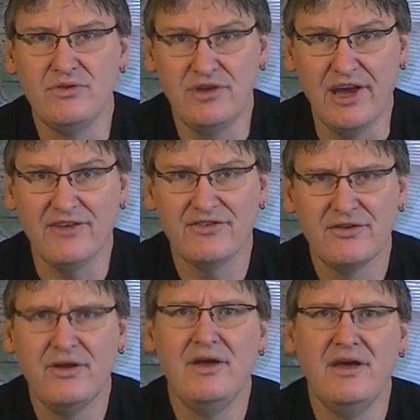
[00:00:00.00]

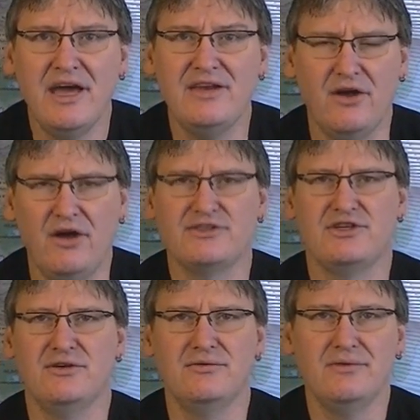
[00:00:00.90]
Yes. And
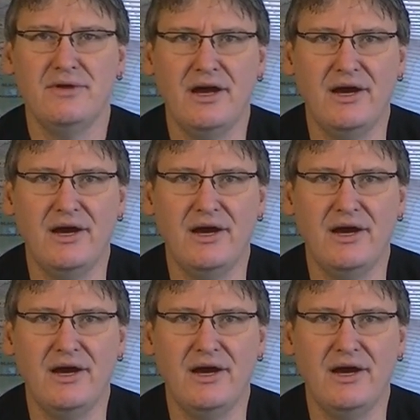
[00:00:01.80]
also,